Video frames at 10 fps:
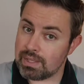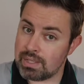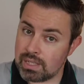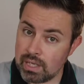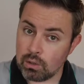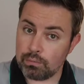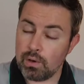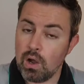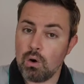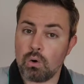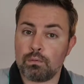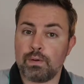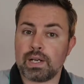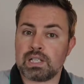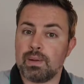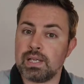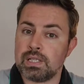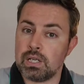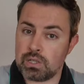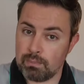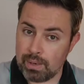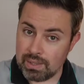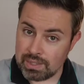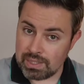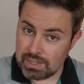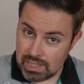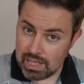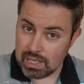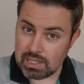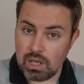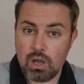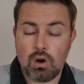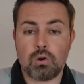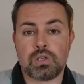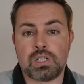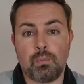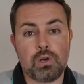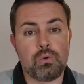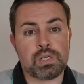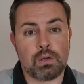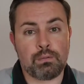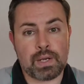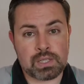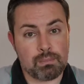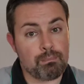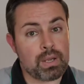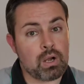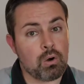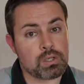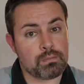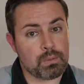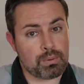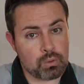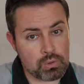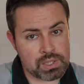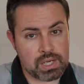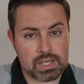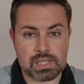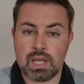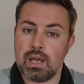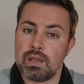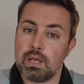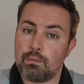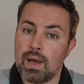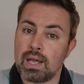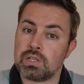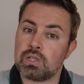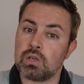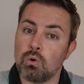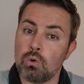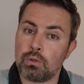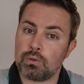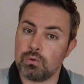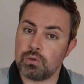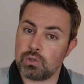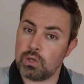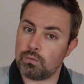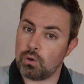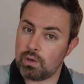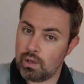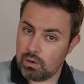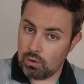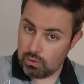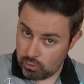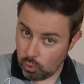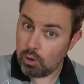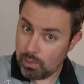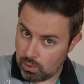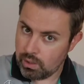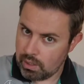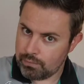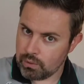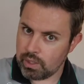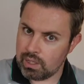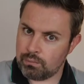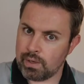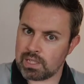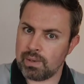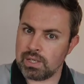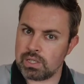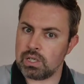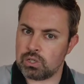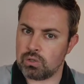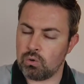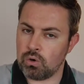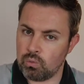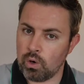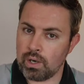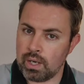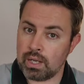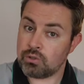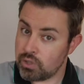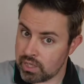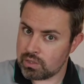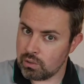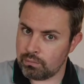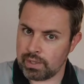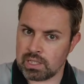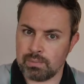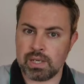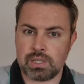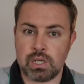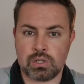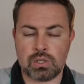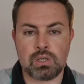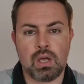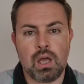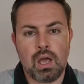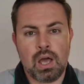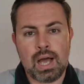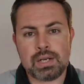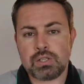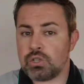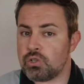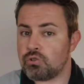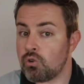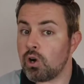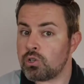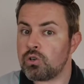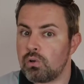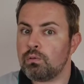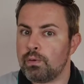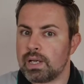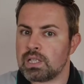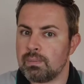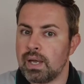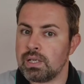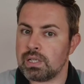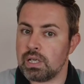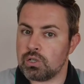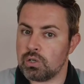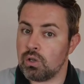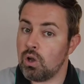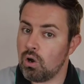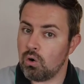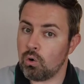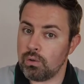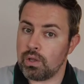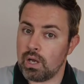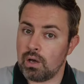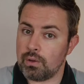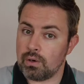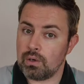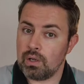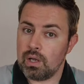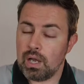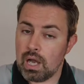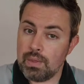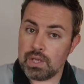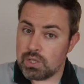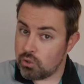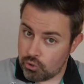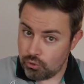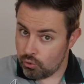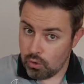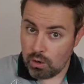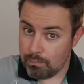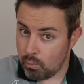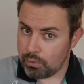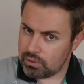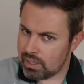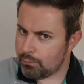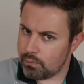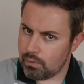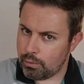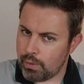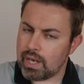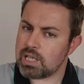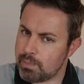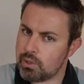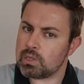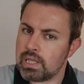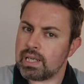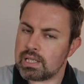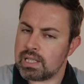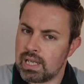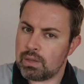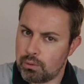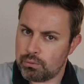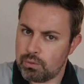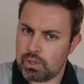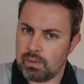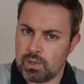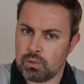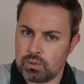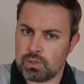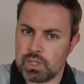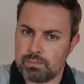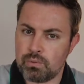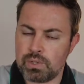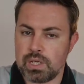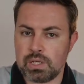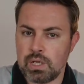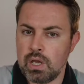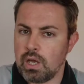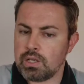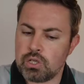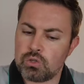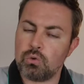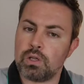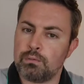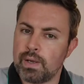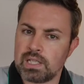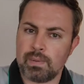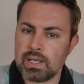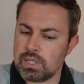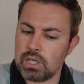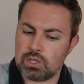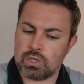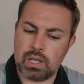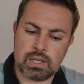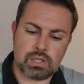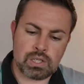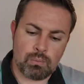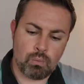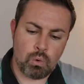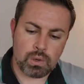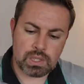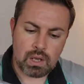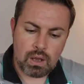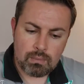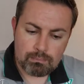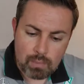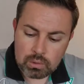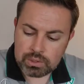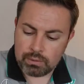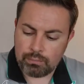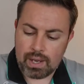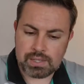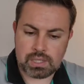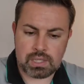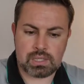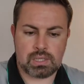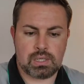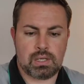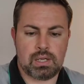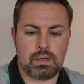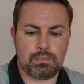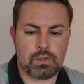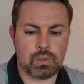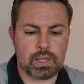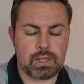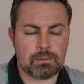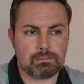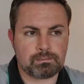itself, or victimisation by the state, or someone who is a victim because of the process they've had to go through. So you've got normal, if you like, victimisation on one hand, traditional victimisation, and structural victimisation on the other. And these two are both different things, but they're linked together through the criminal justice process to show that victimisation is somewhat multifaceted, if you like.